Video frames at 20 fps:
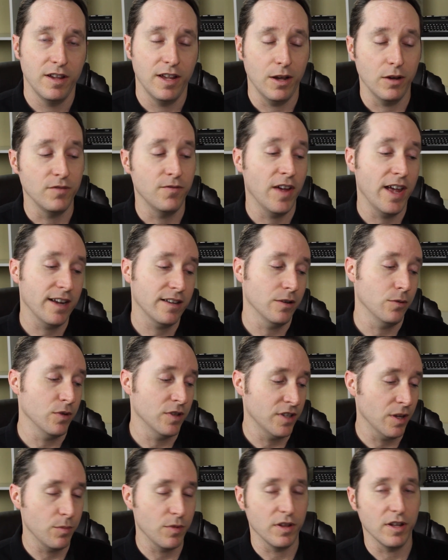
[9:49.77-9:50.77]
In fact, it
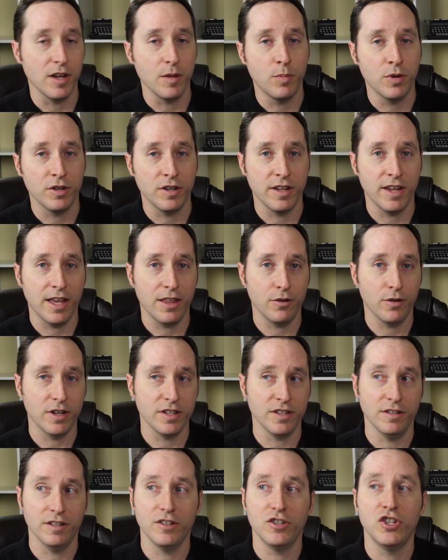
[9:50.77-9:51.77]
was something that he put together
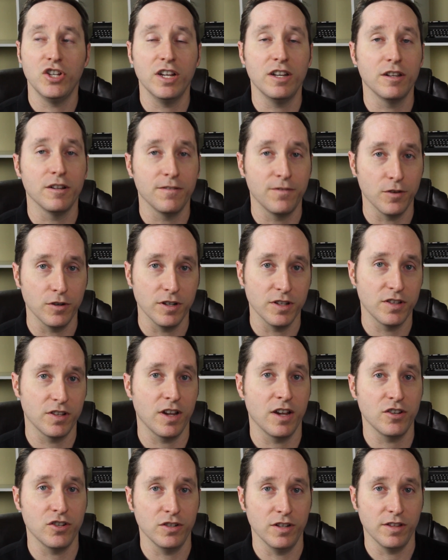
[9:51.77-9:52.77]
as an agenda for
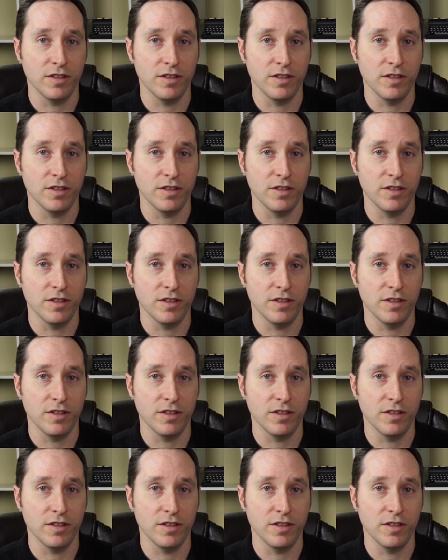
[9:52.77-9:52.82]
discussion